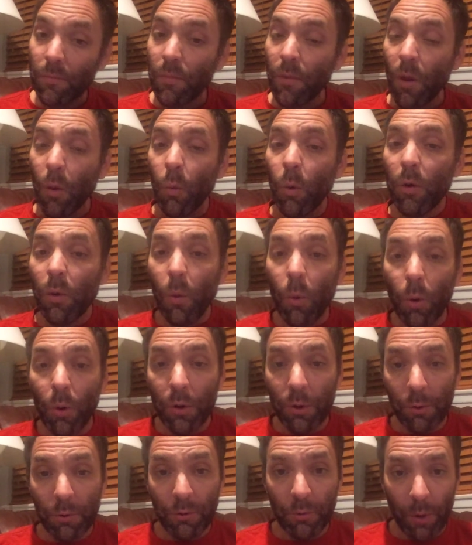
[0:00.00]
What
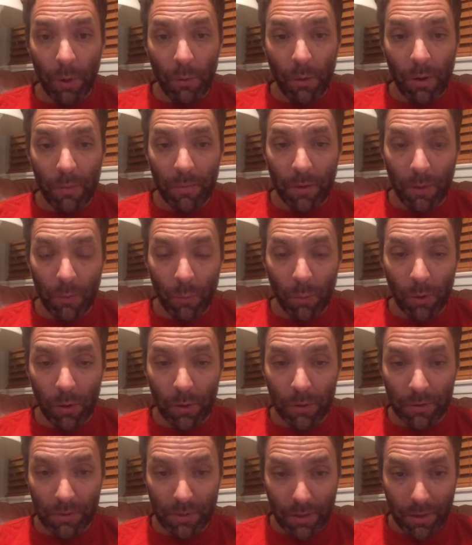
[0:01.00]
order do I want my
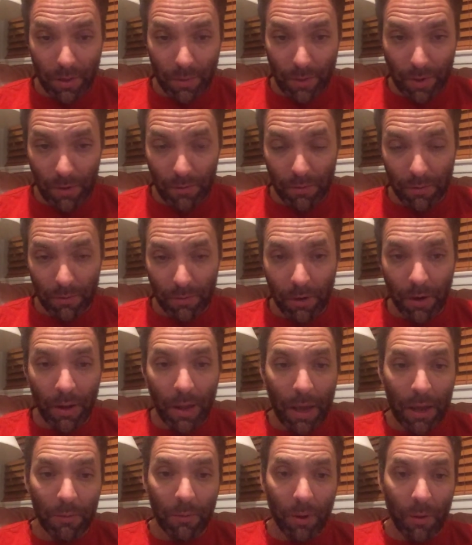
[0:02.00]
words to come out in, right?
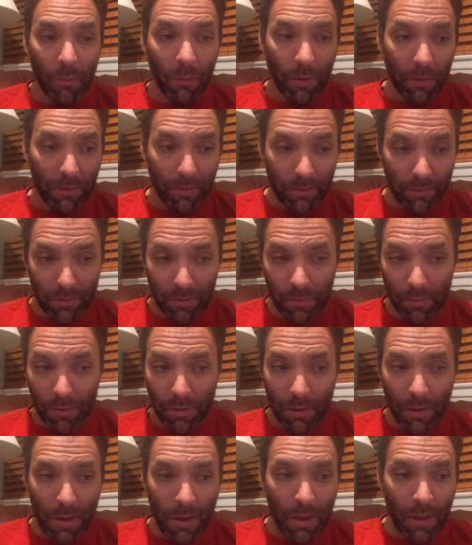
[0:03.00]
How do I want this to
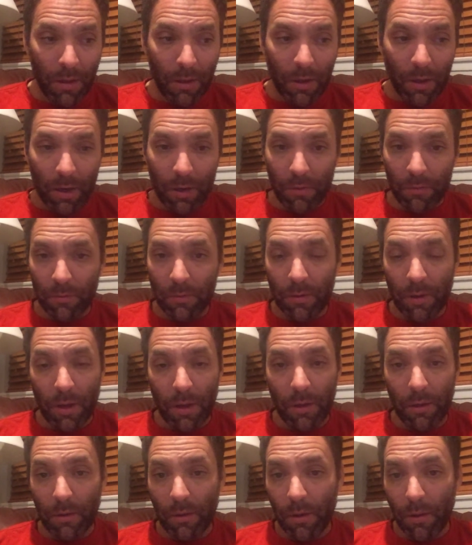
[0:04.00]
be kind
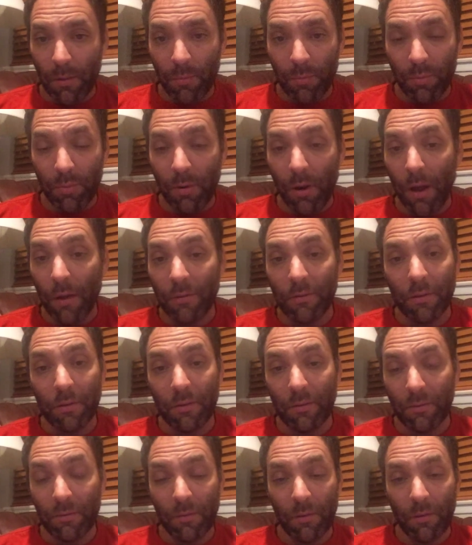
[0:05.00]
of
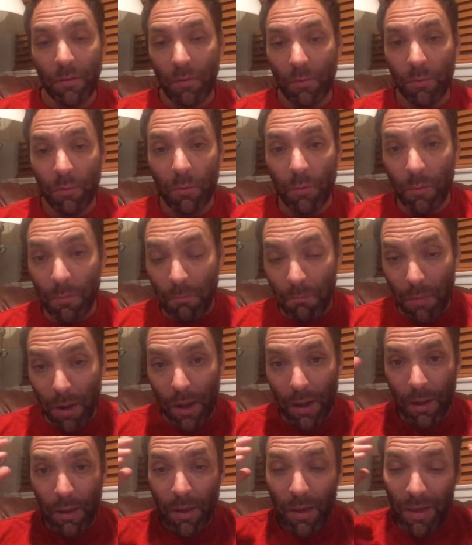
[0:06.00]
processed through
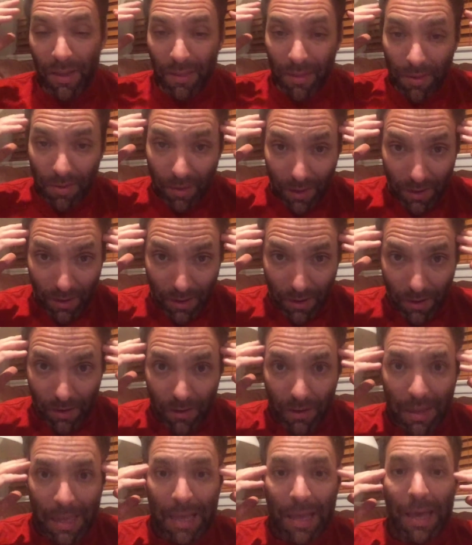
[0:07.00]
my
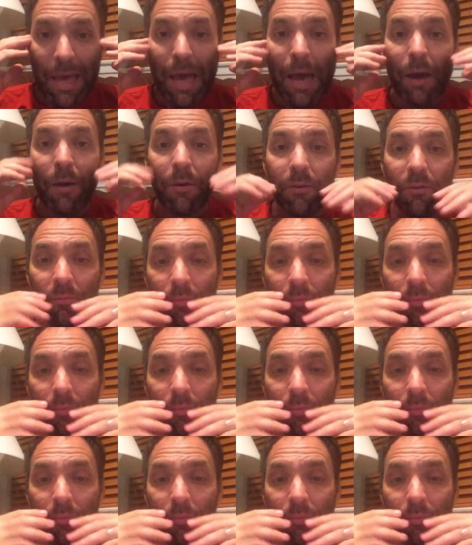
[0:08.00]
thinking out of